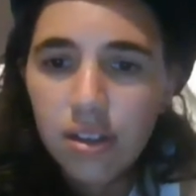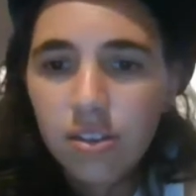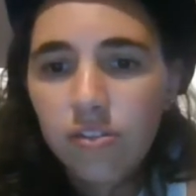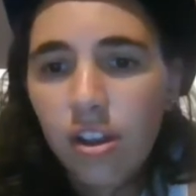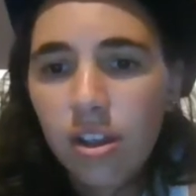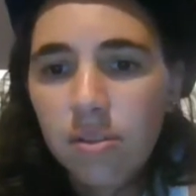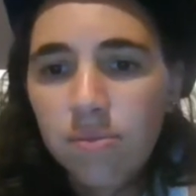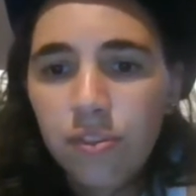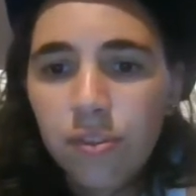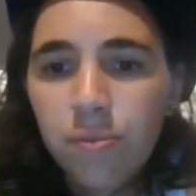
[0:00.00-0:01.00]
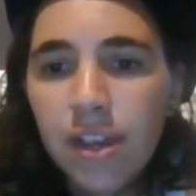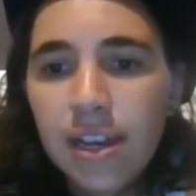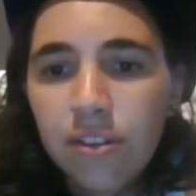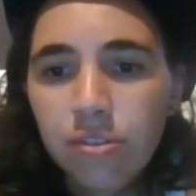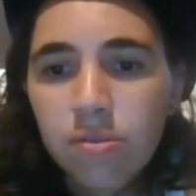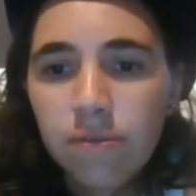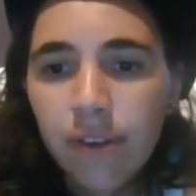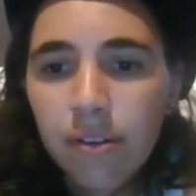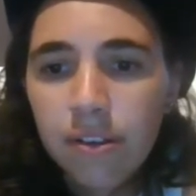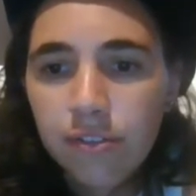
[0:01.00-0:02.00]
James, you really talk
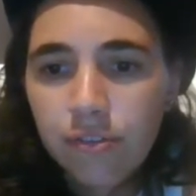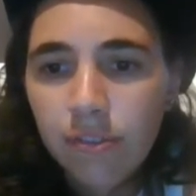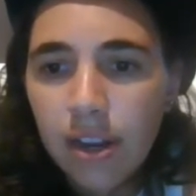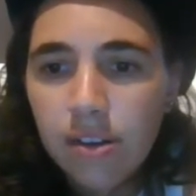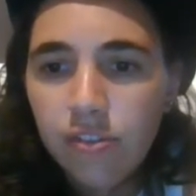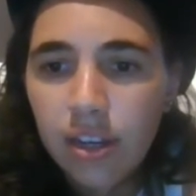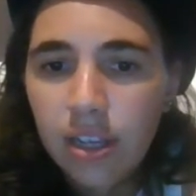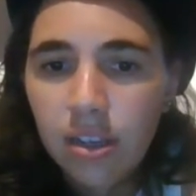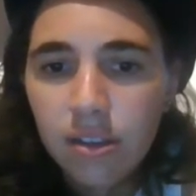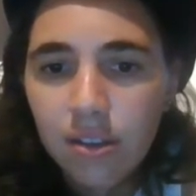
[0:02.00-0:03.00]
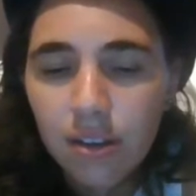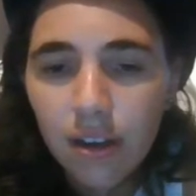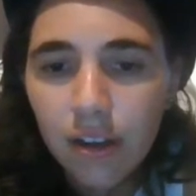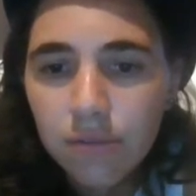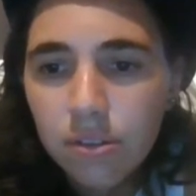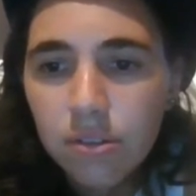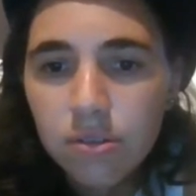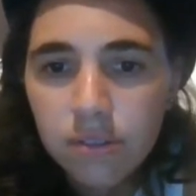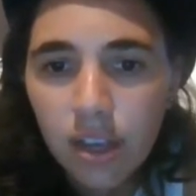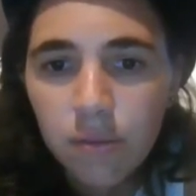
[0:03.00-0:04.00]
very strangely. Of
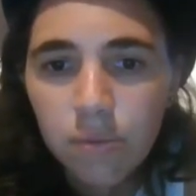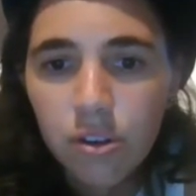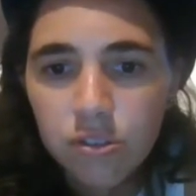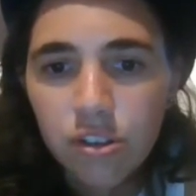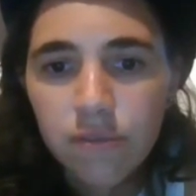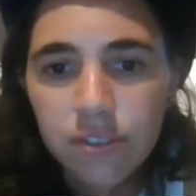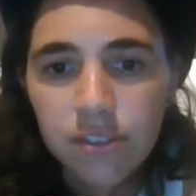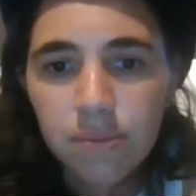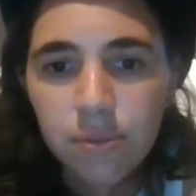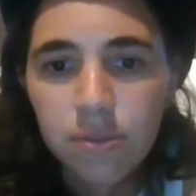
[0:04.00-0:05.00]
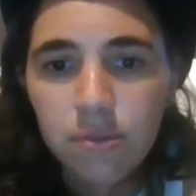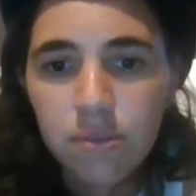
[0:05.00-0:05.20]
course I'll watch over Sybil.